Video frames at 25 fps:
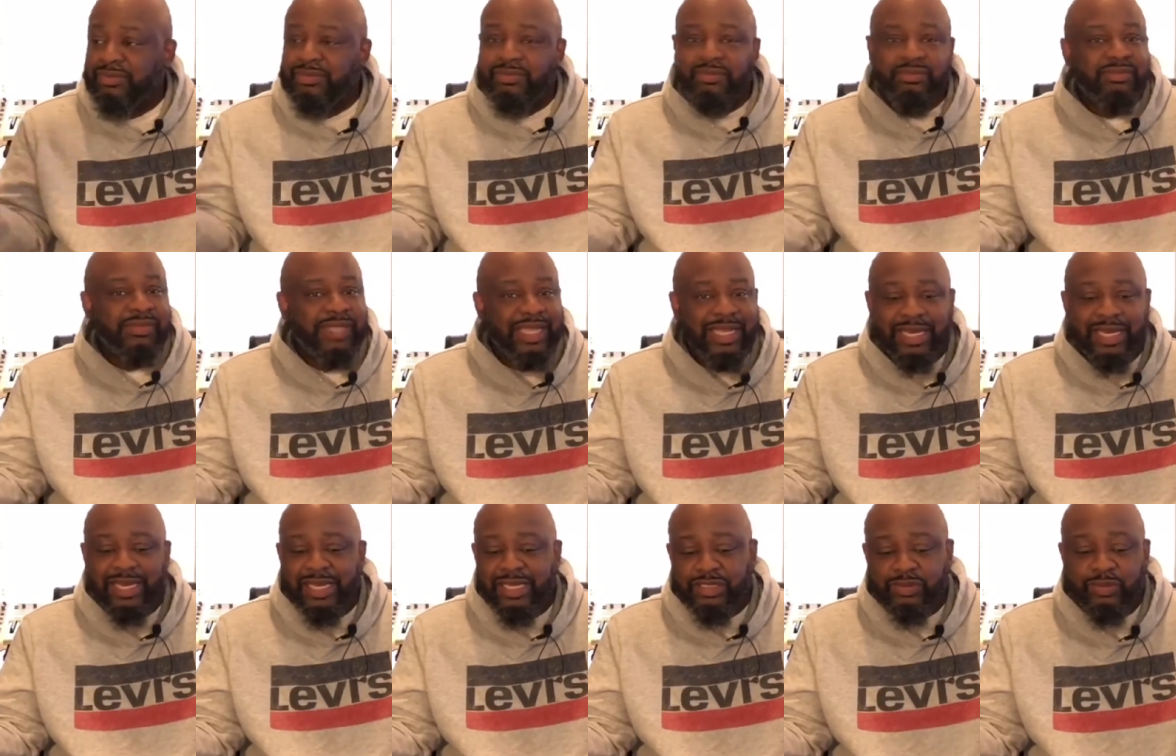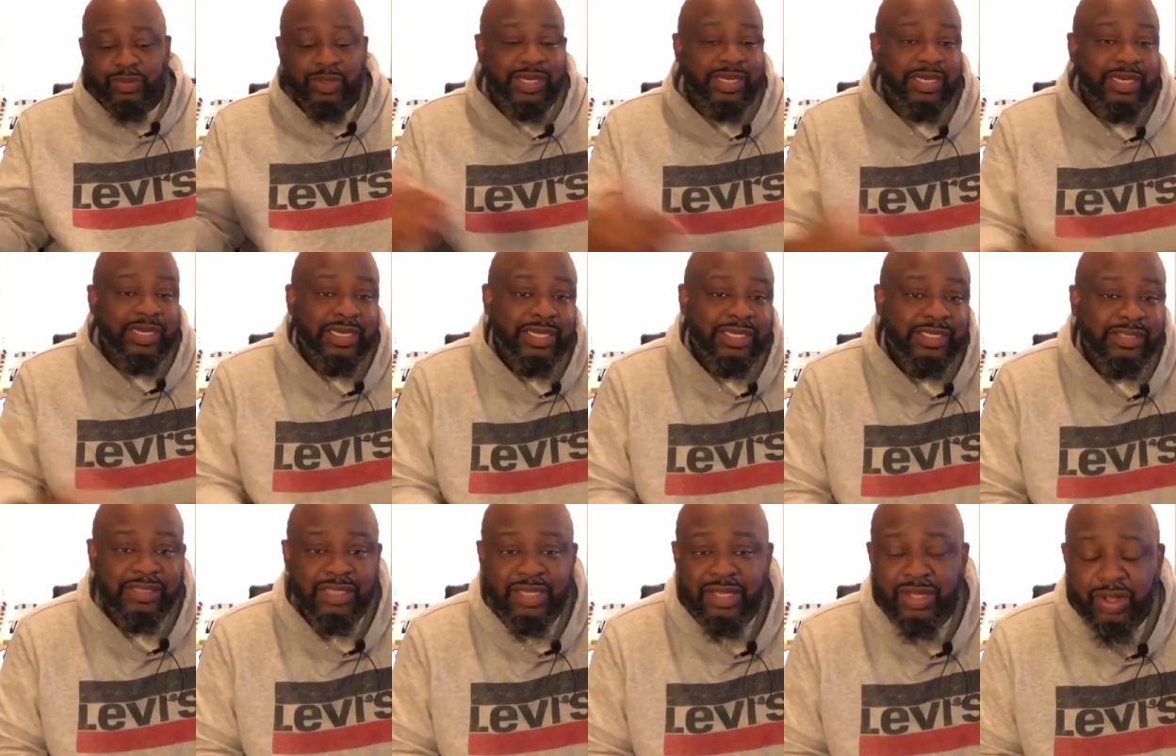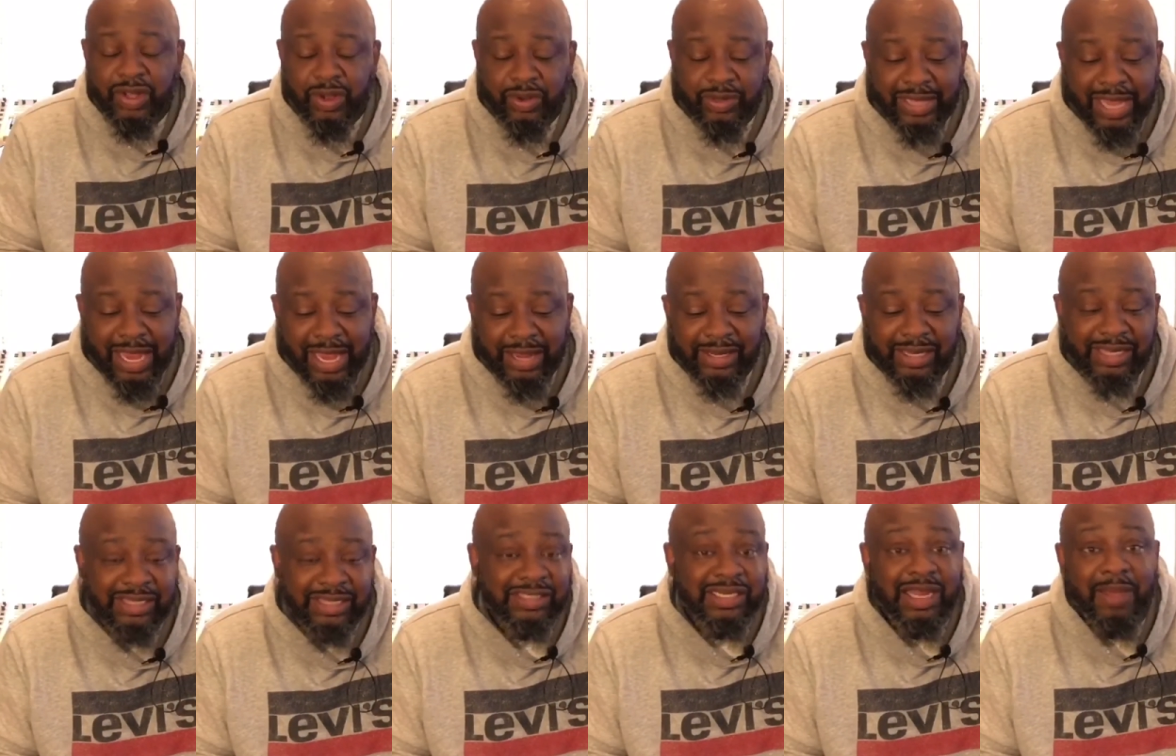It is what it is, okay?
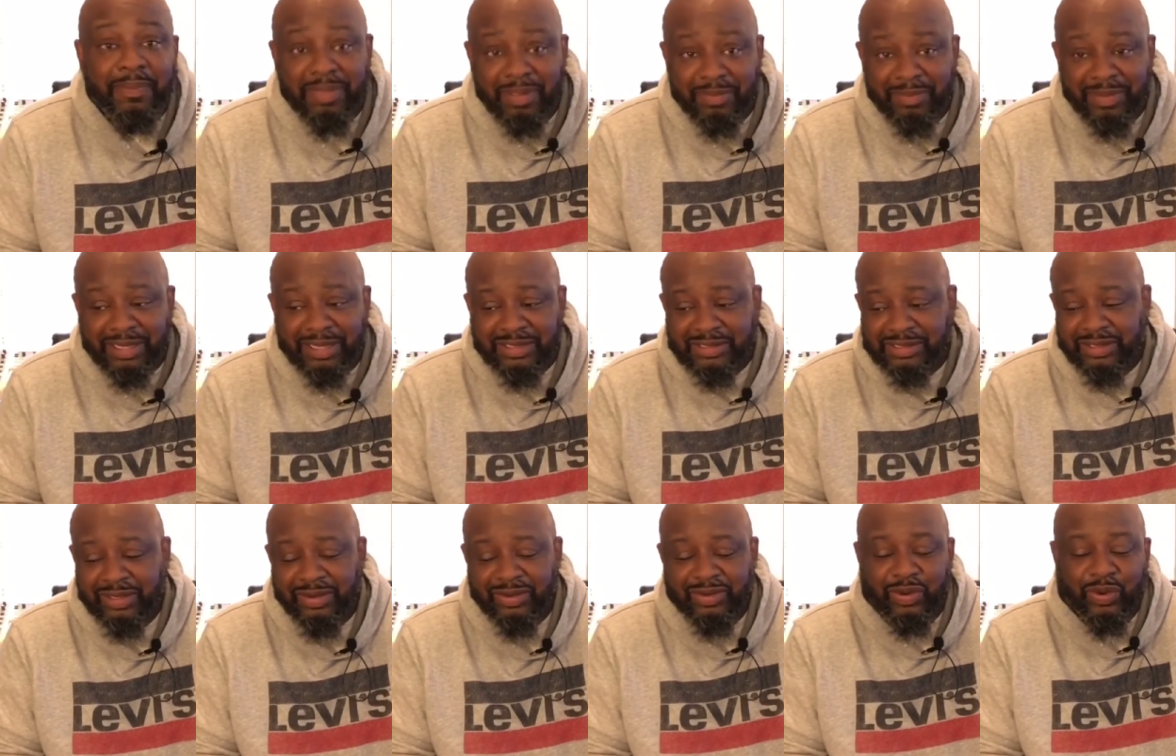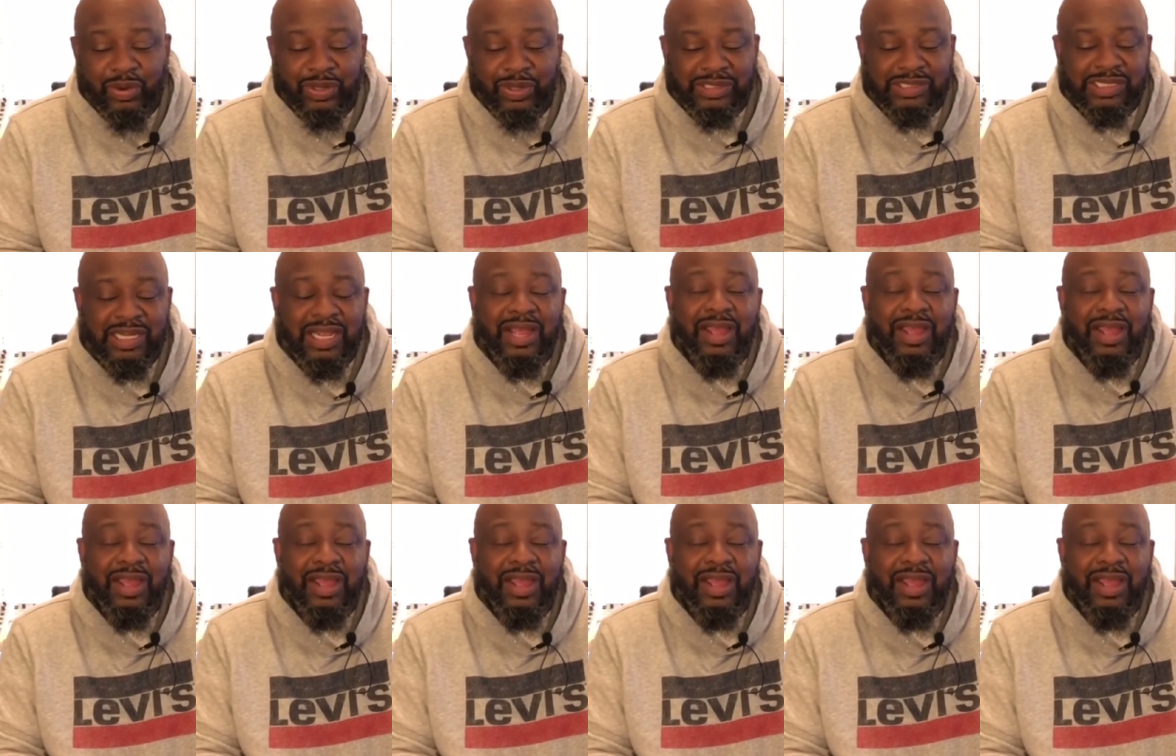Except the mixer, of course.